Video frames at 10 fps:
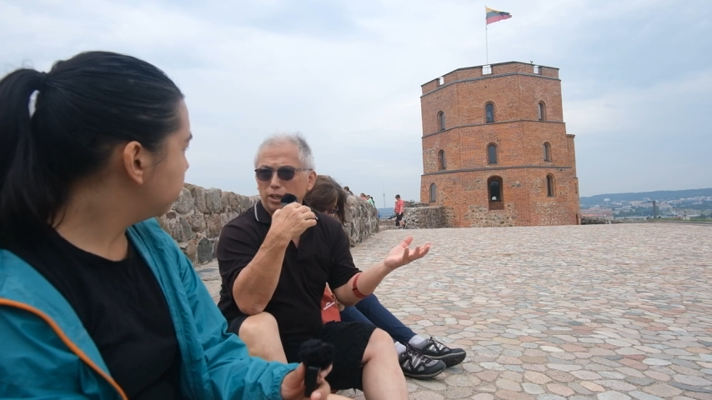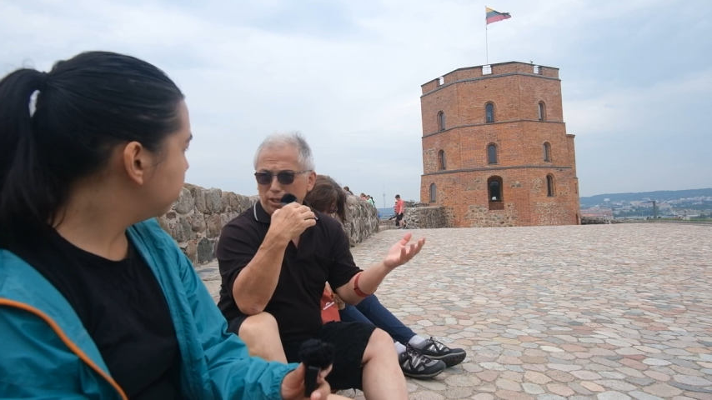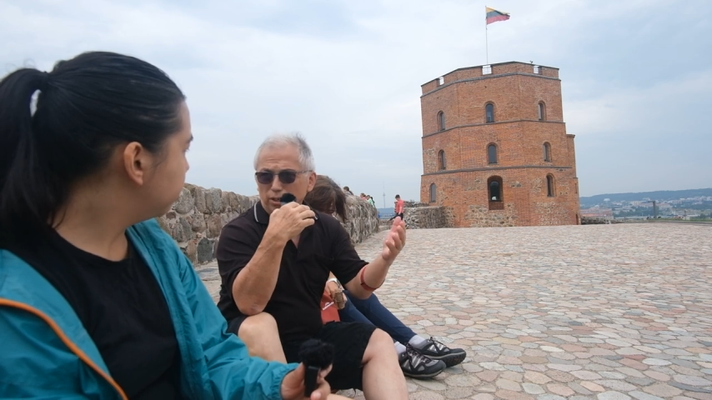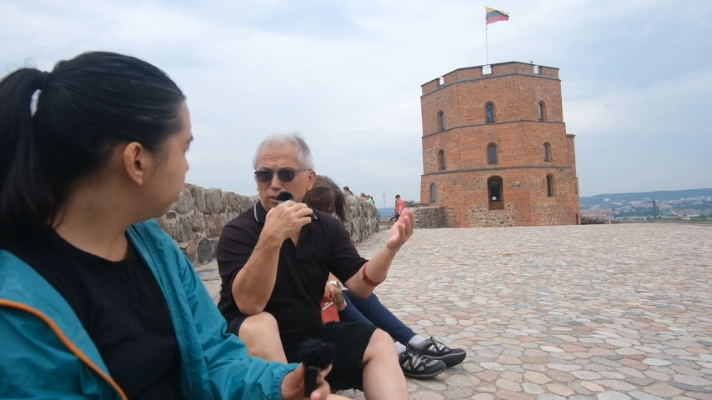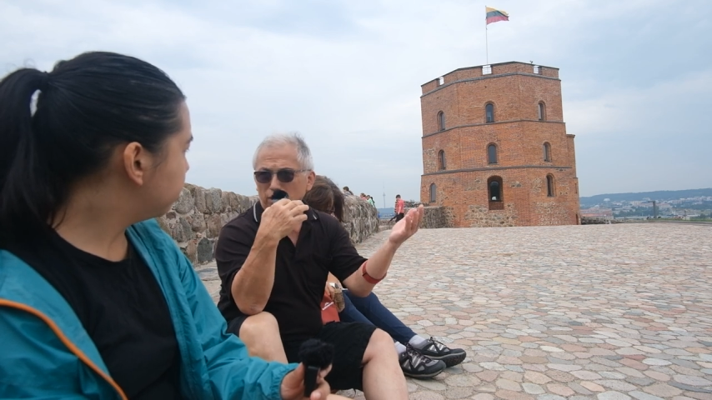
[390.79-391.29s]

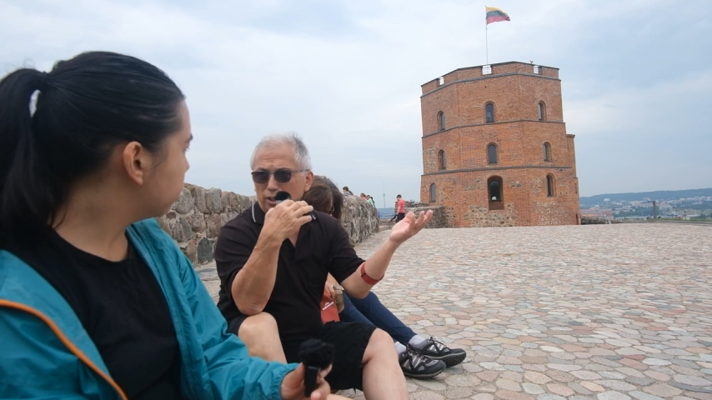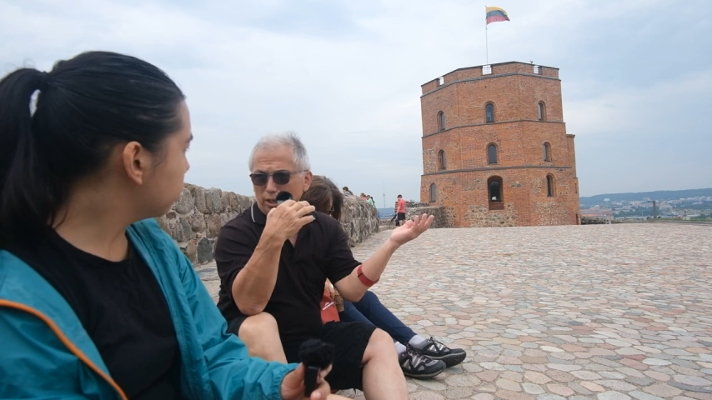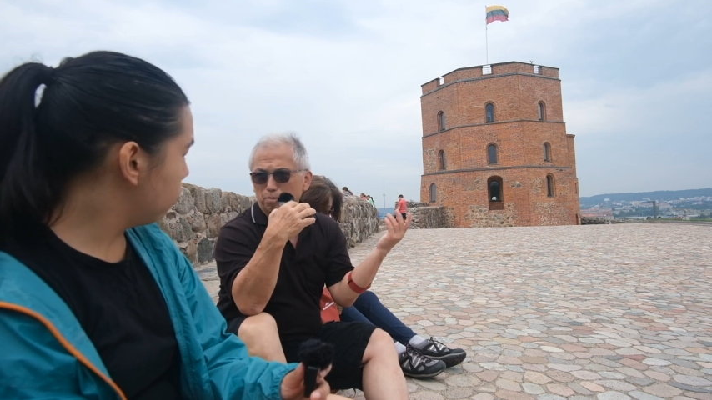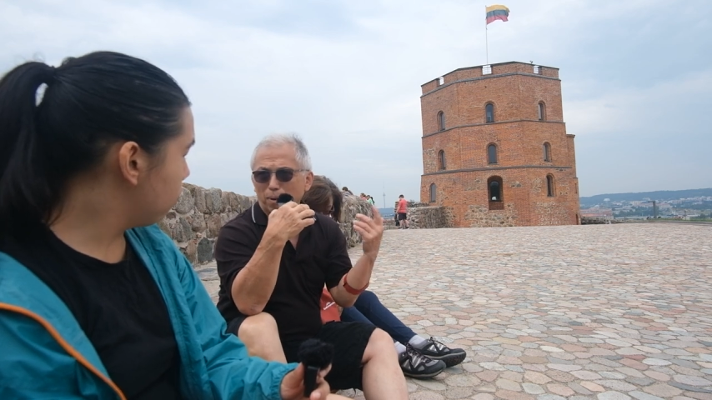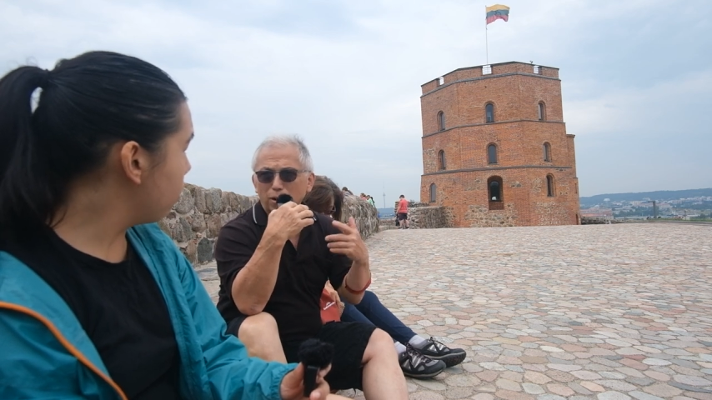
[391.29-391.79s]
Speaker 1: in
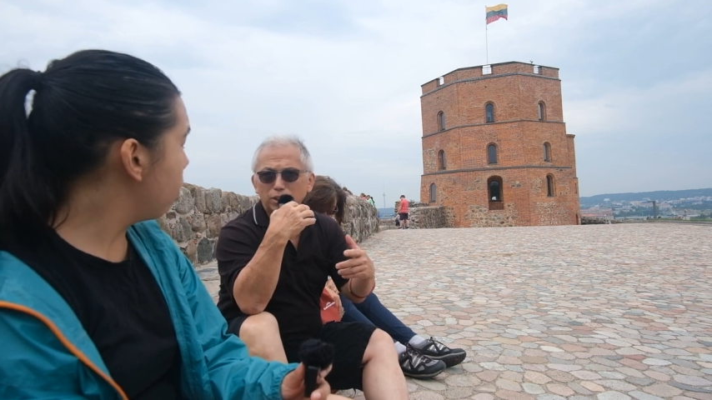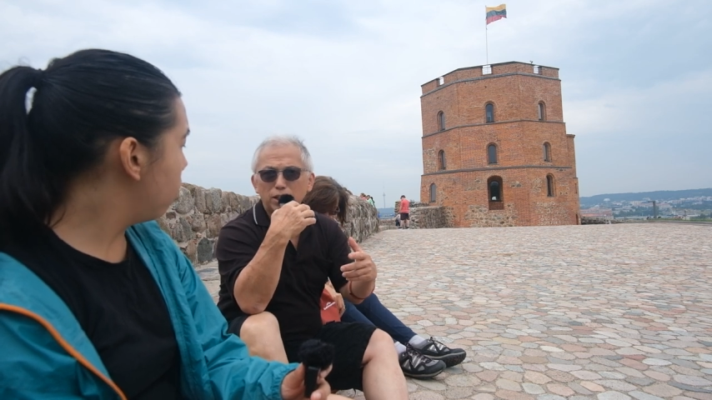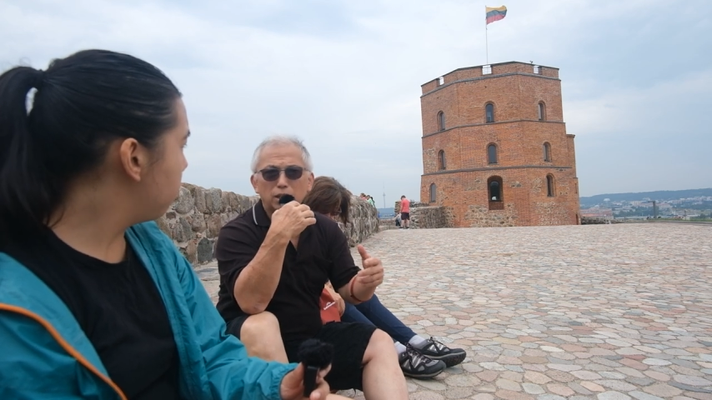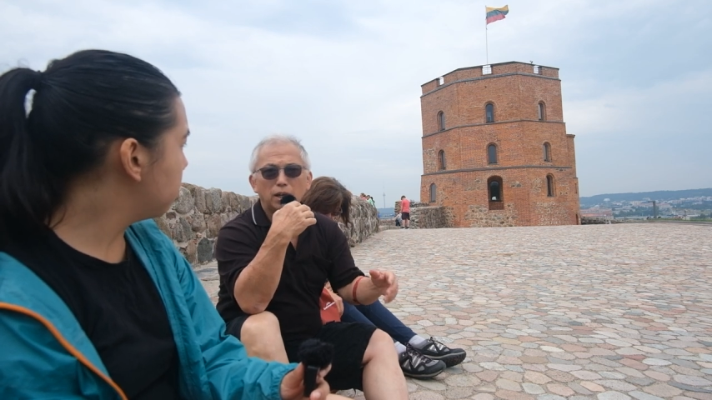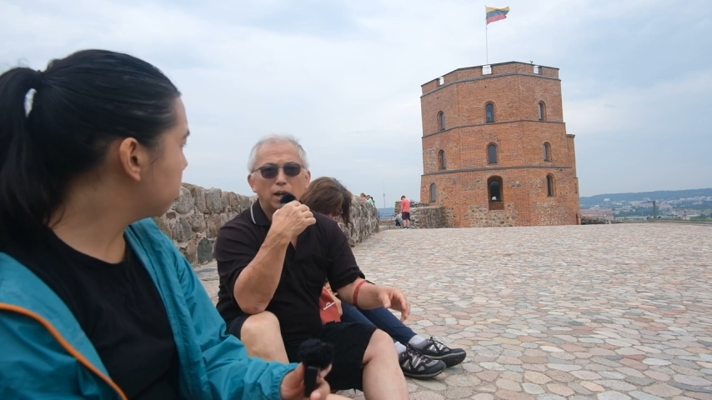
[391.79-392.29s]
in mm -hmm.
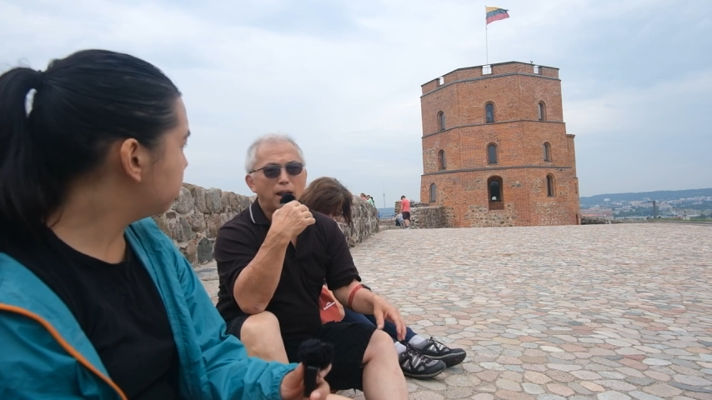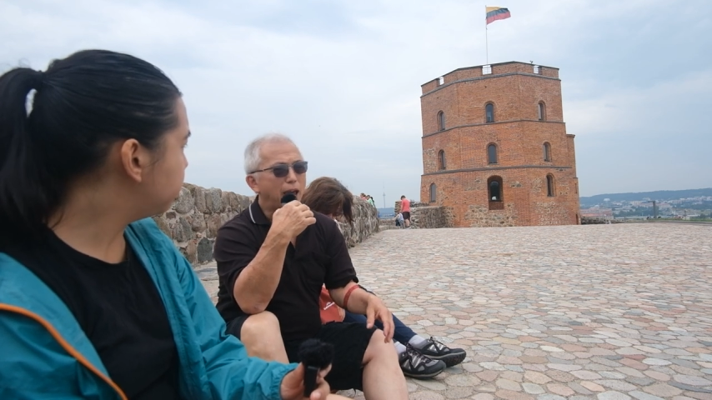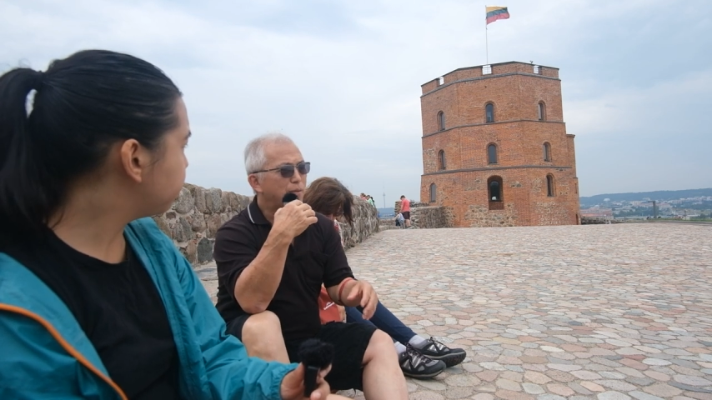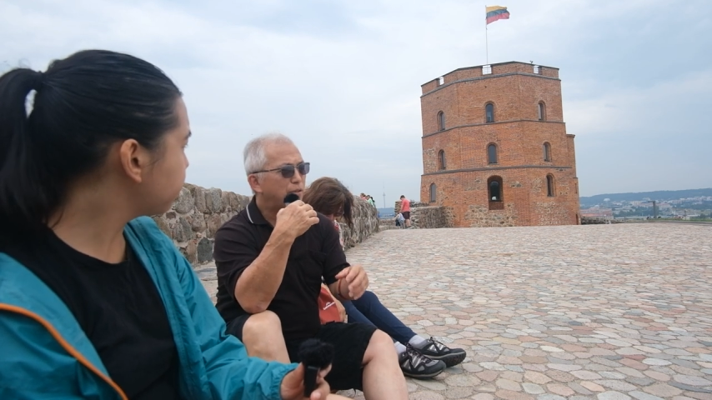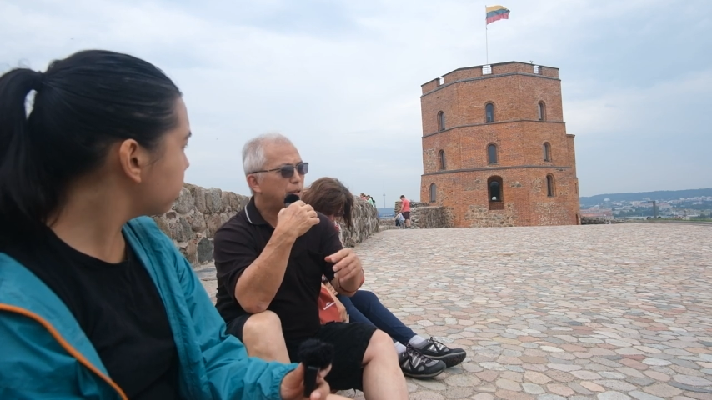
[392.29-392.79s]
Baltic.
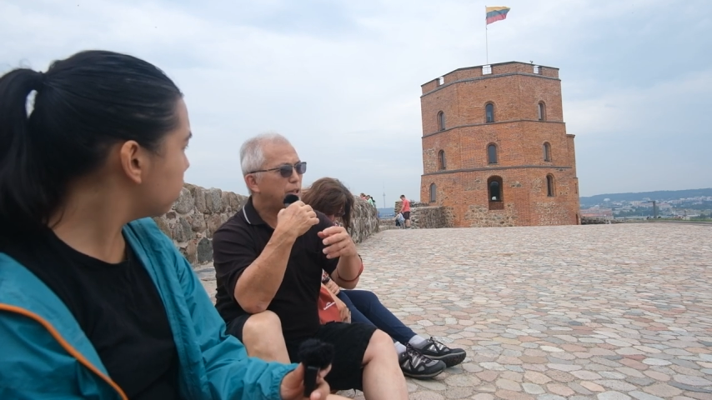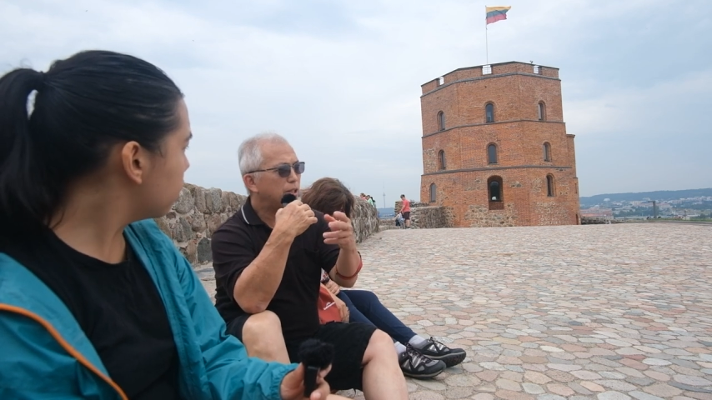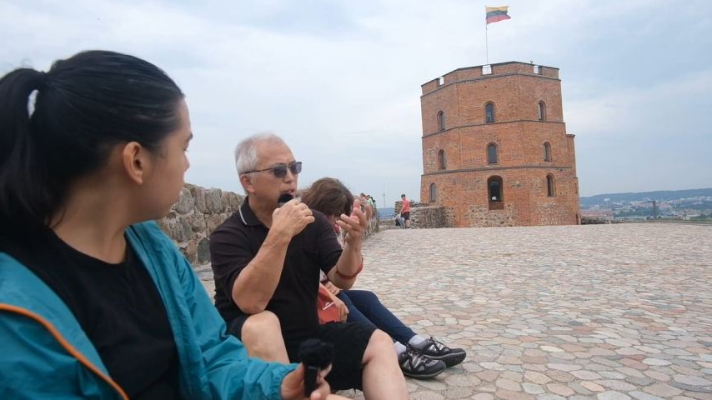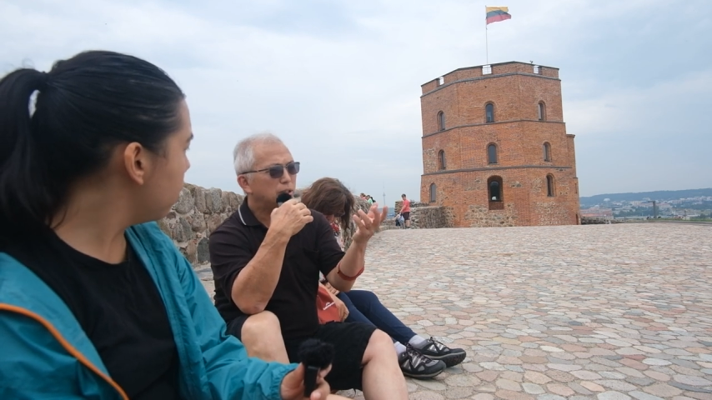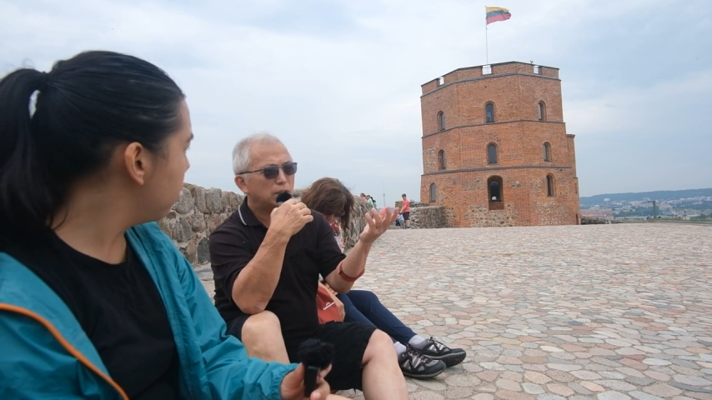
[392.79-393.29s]
Everything,